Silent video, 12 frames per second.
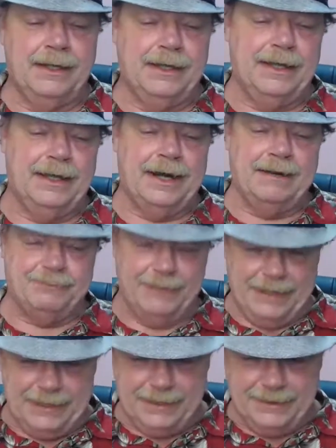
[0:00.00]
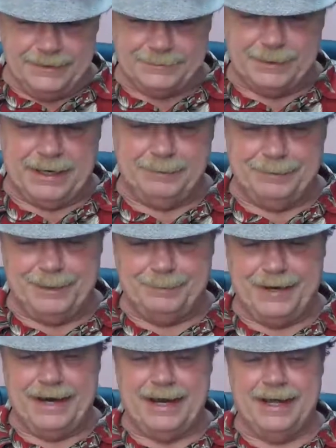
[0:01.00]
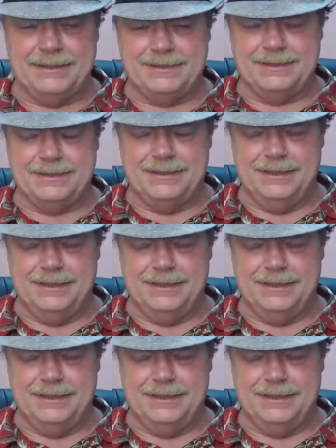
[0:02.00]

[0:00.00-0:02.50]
And I've ran into this problem in the past.